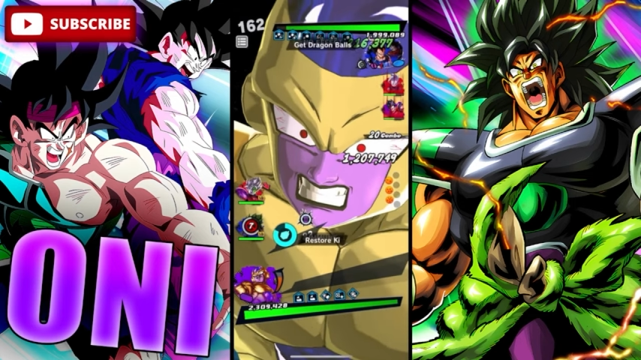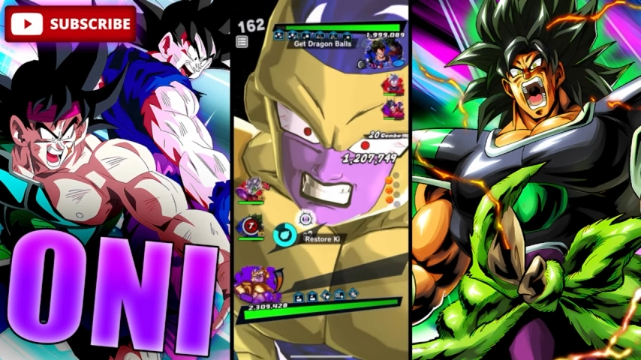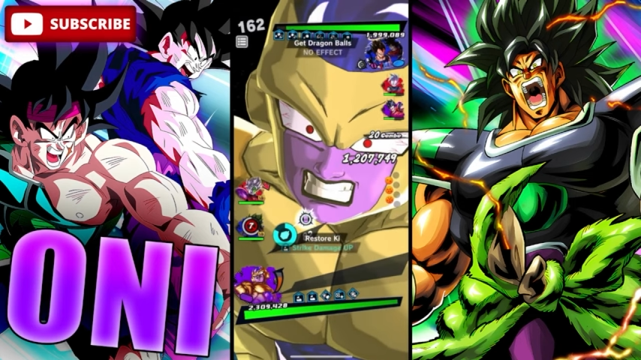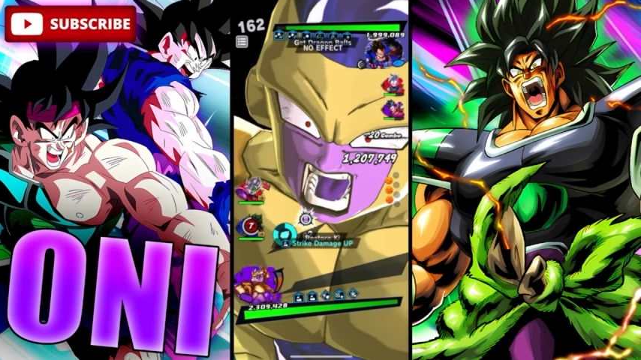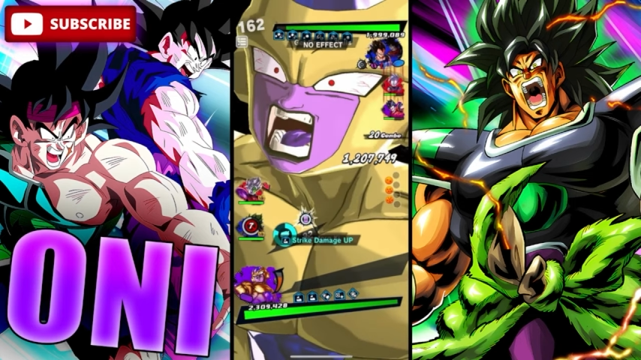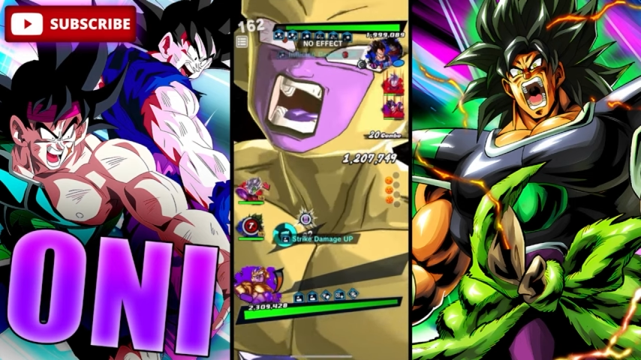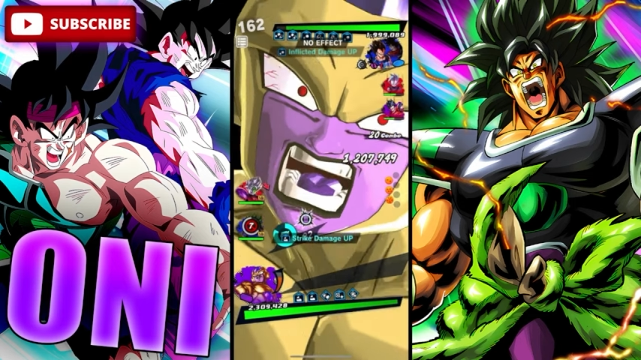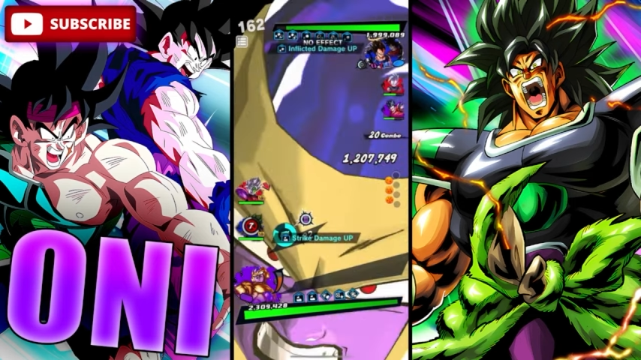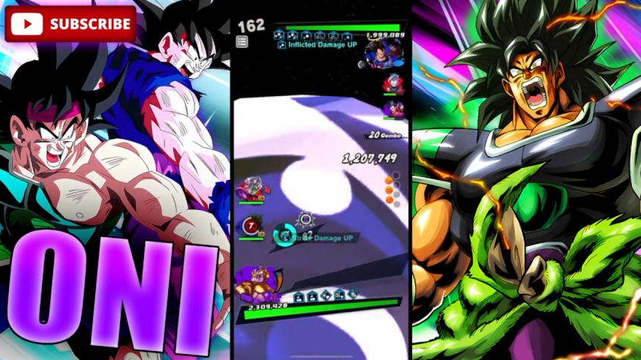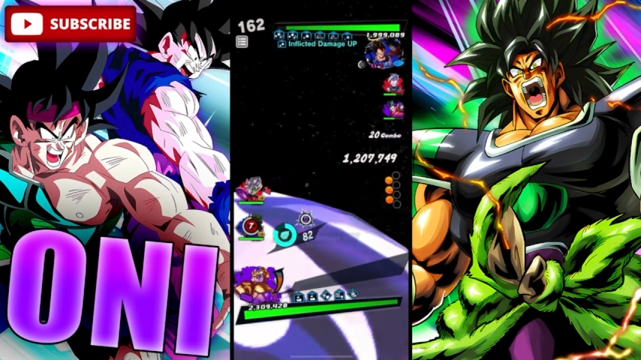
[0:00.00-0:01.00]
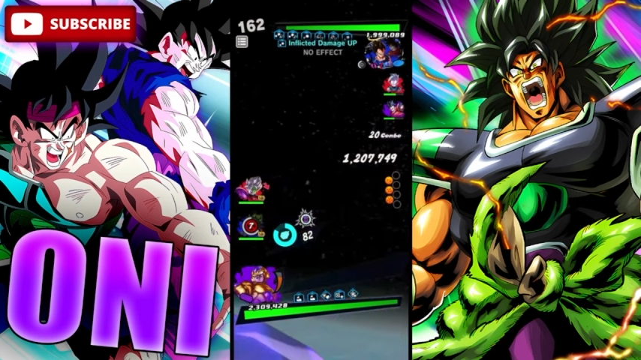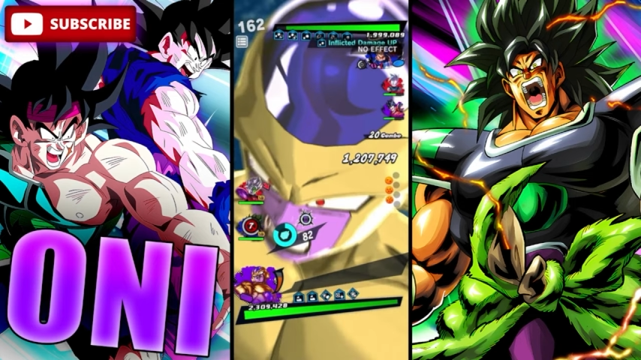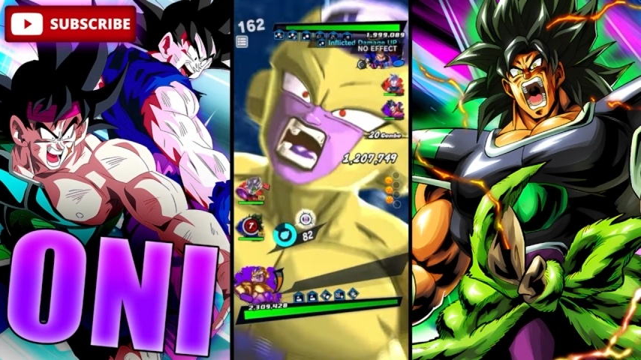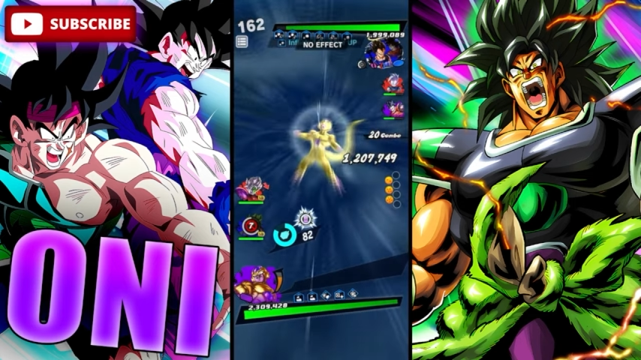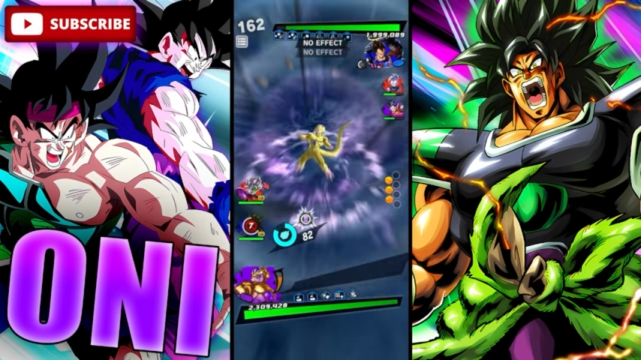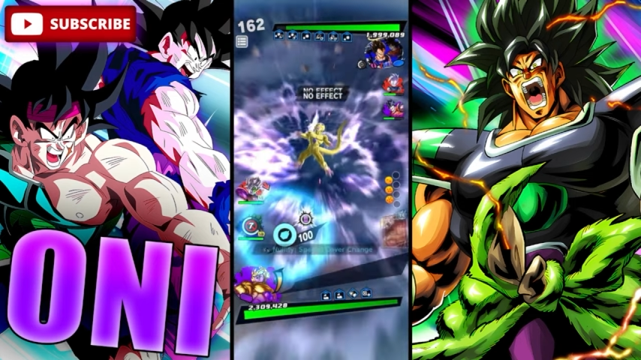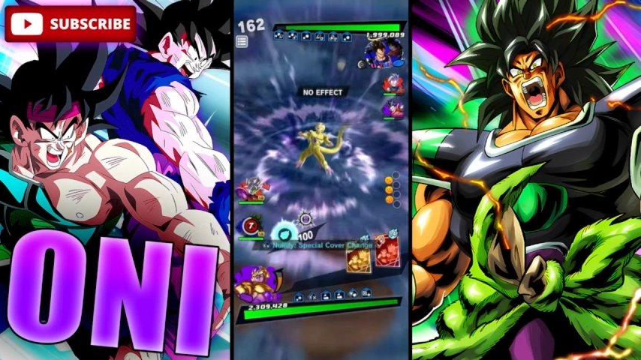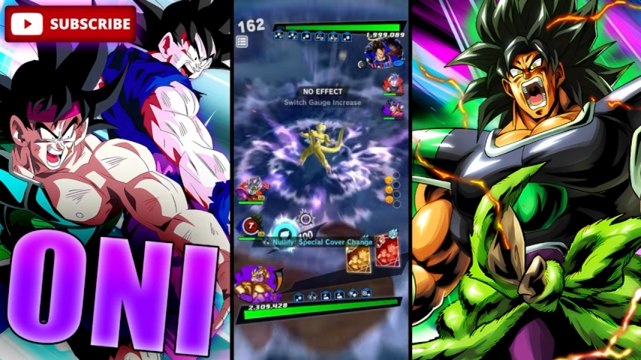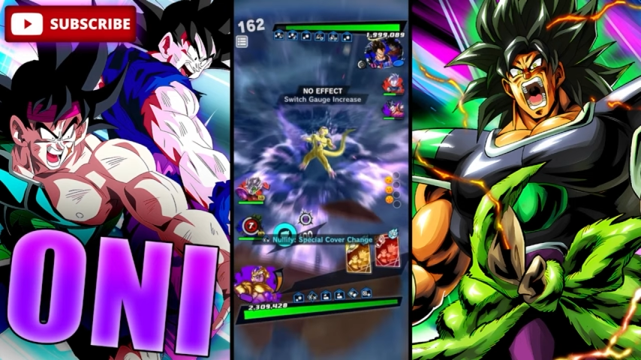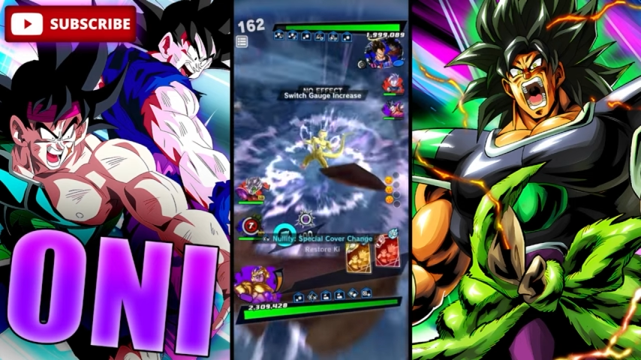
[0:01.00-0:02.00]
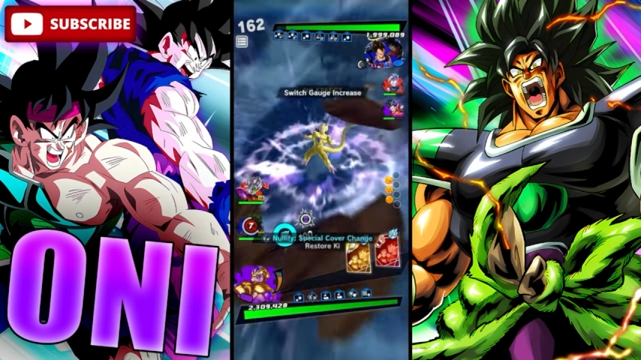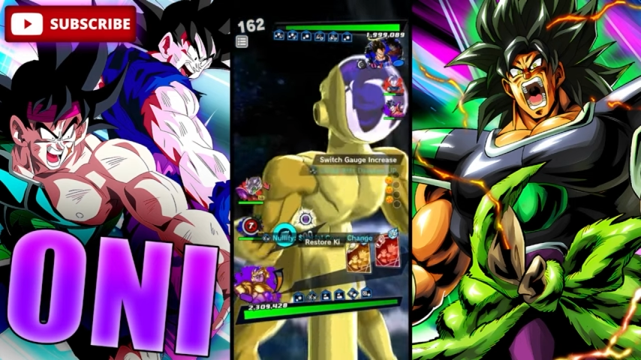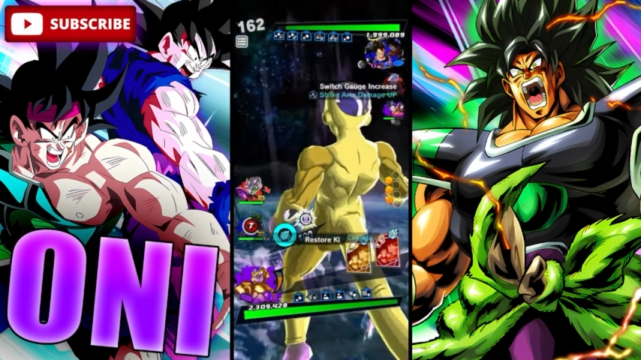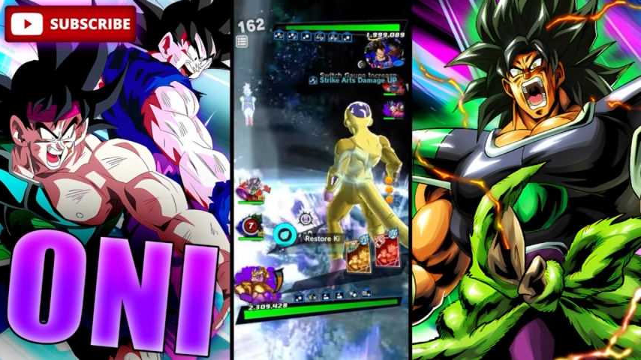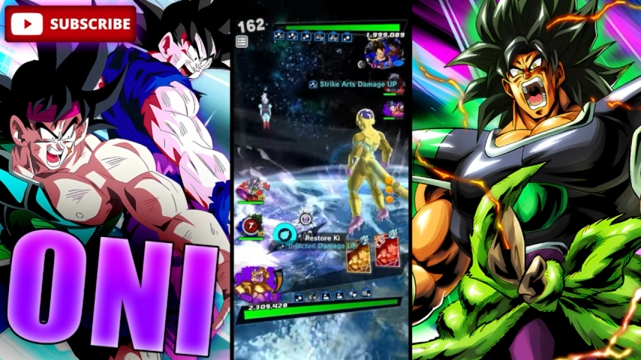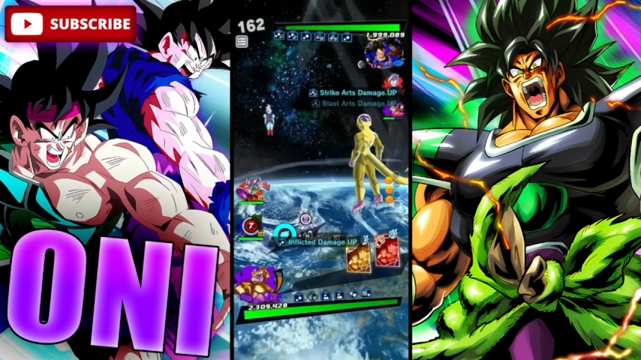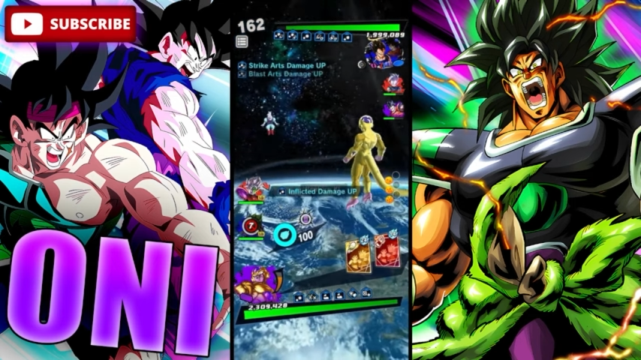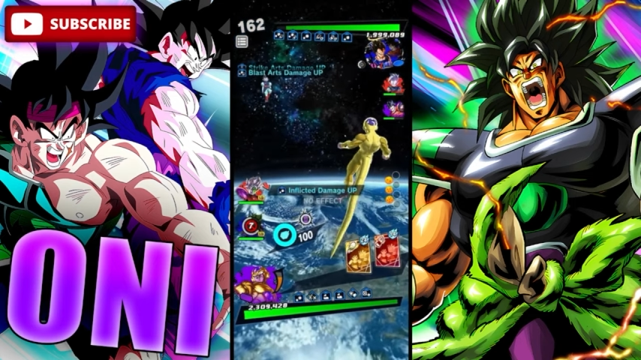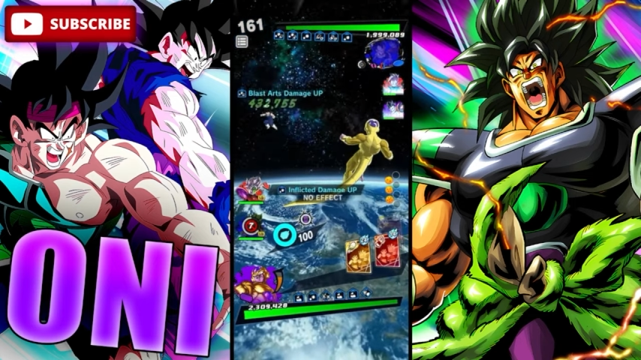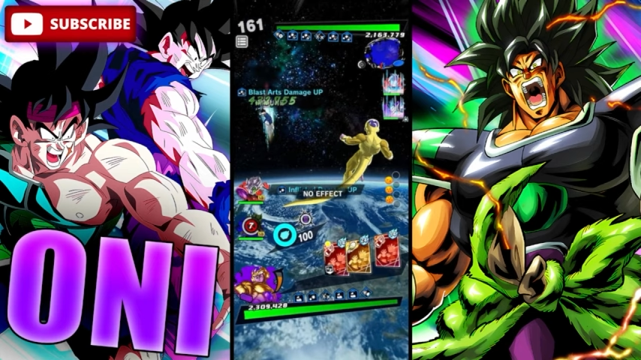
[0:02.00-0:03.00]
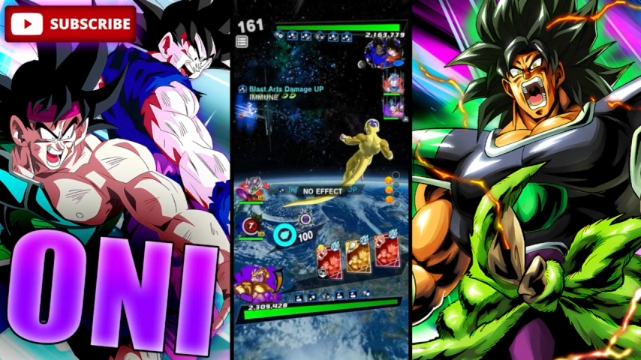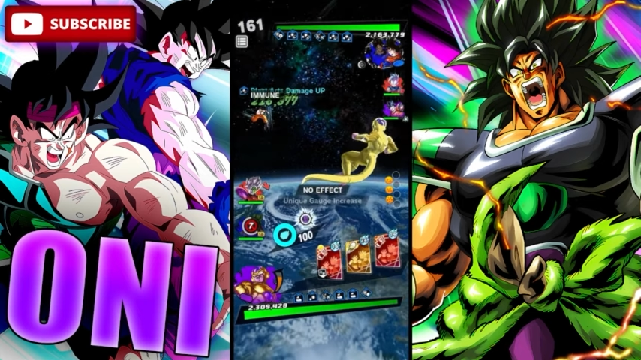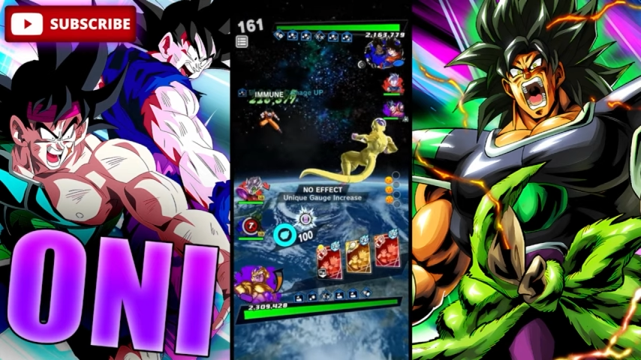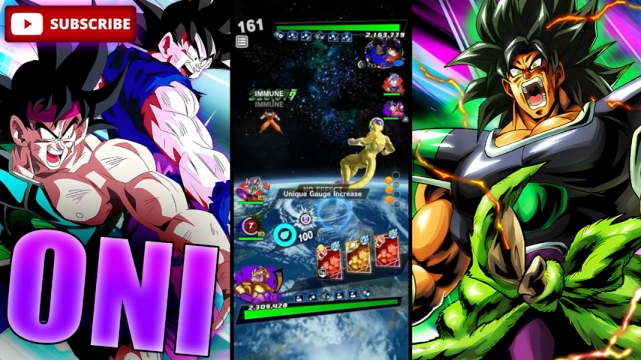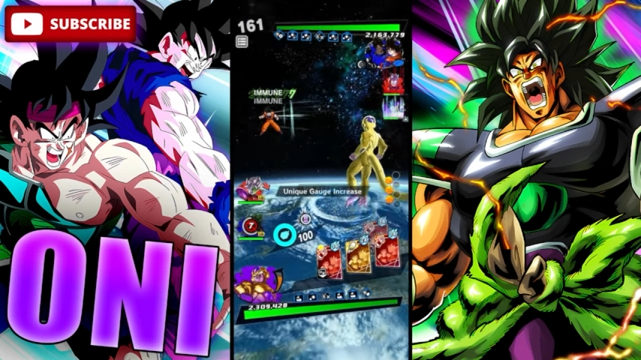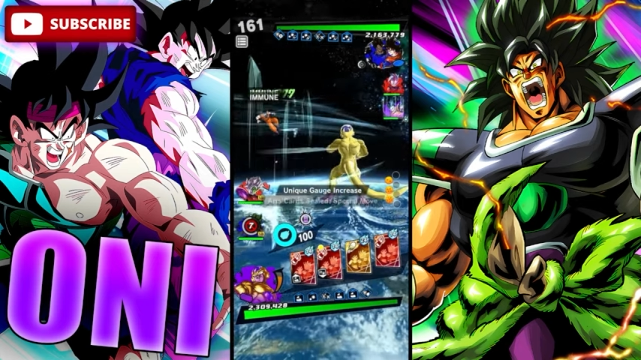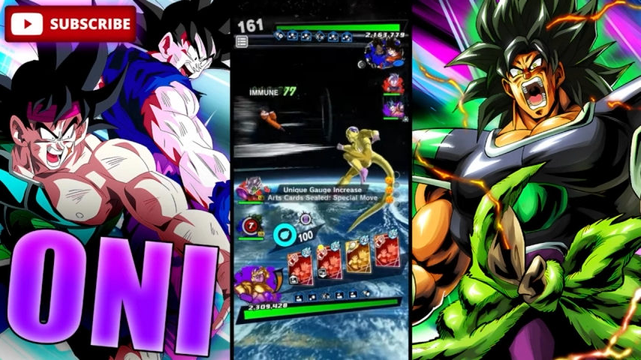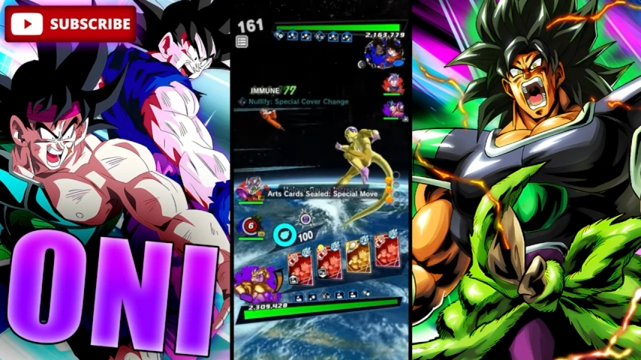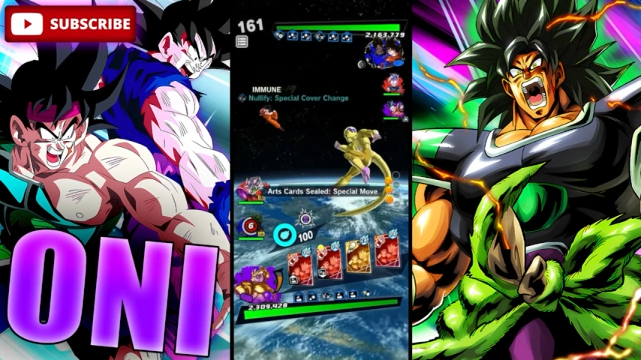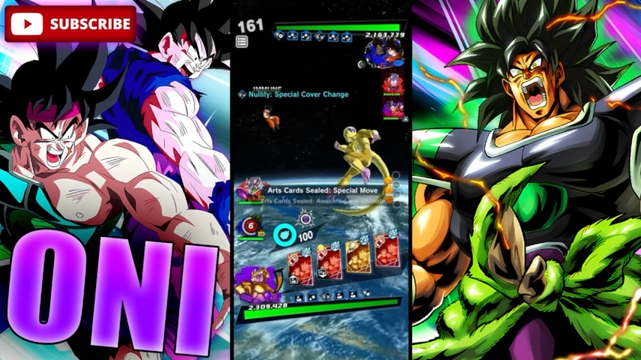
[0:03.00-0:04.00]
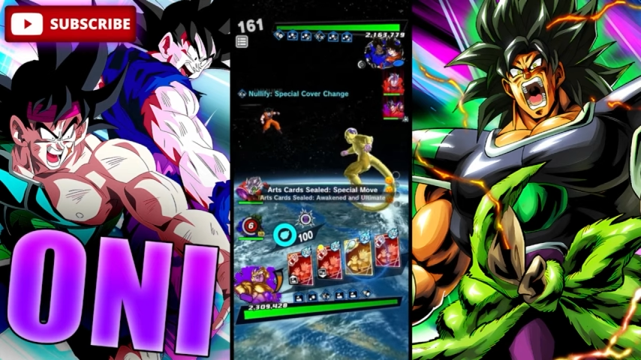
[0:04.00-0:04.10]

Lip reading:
(no speaker visible)